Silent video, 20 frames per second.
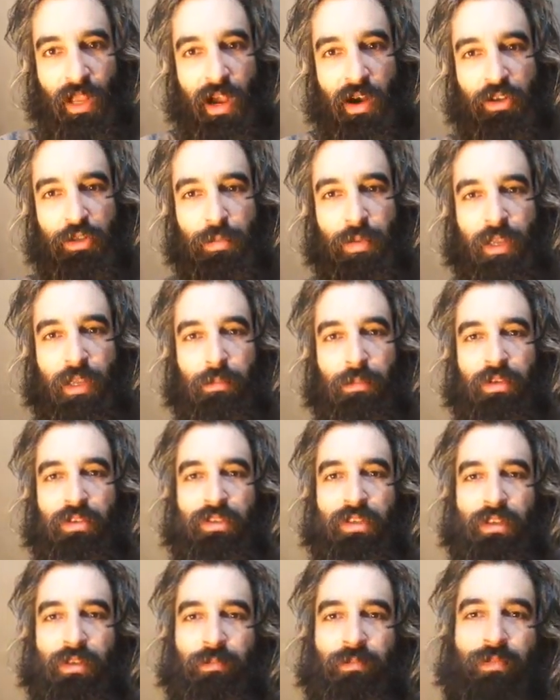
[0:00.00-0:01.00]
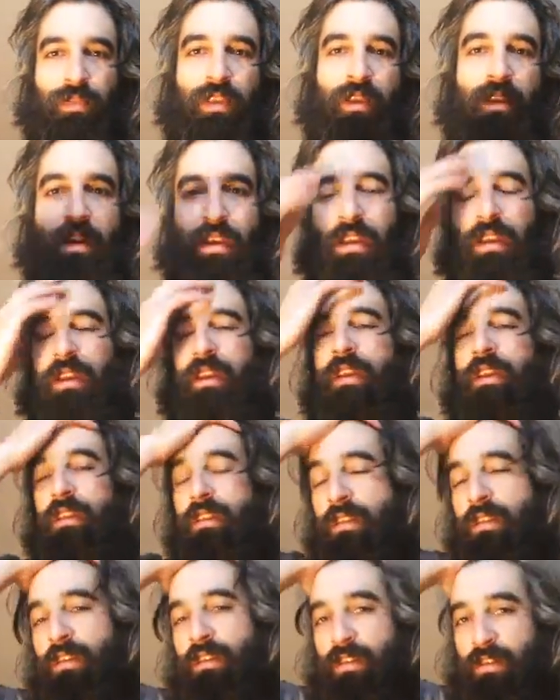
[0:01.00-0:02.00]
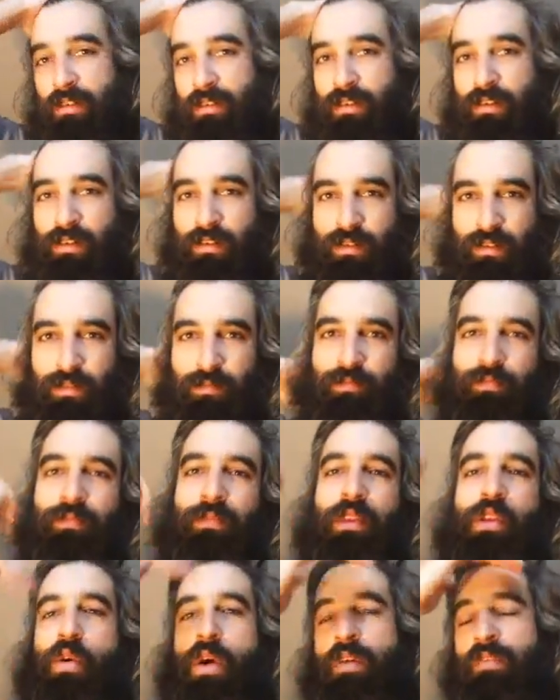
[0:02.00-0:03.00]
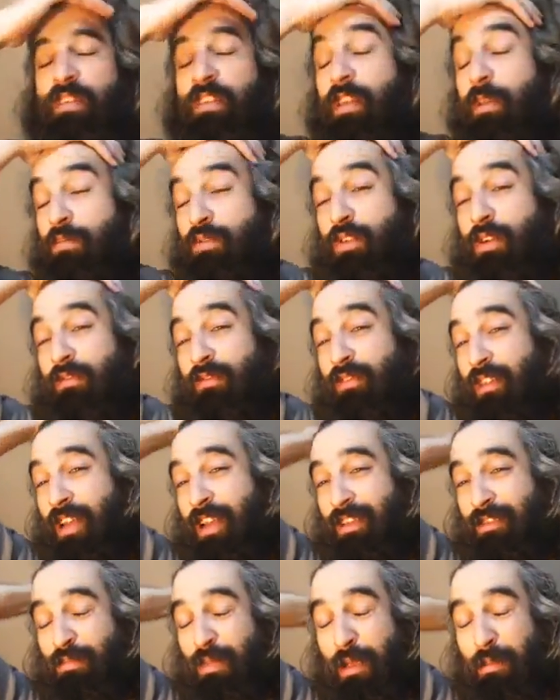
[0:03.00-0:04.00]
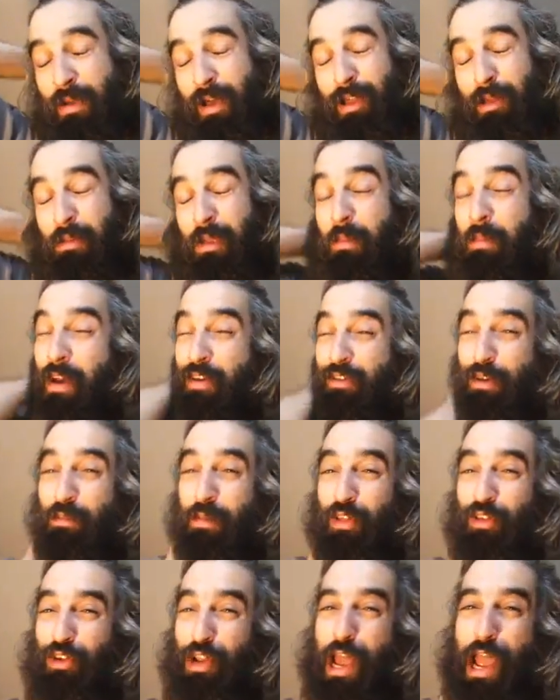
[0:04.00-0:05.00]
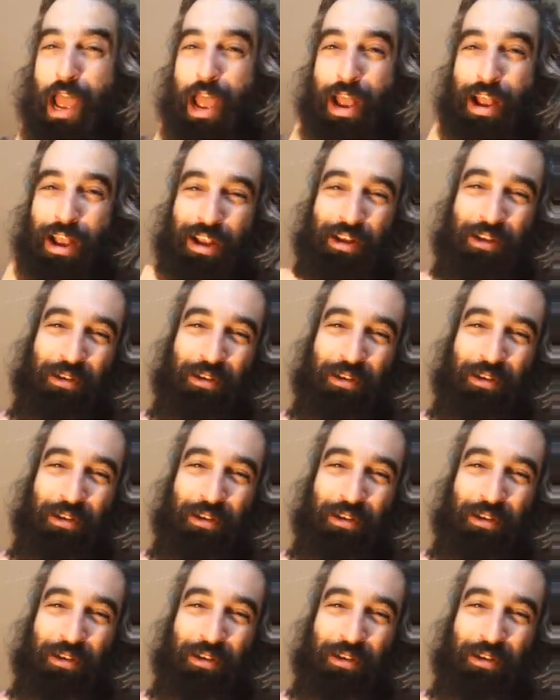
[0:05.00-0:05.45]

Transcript: I was playing music. Good, good. You know, I have a tip jar for that. PayPal to me, best at Brother Dank.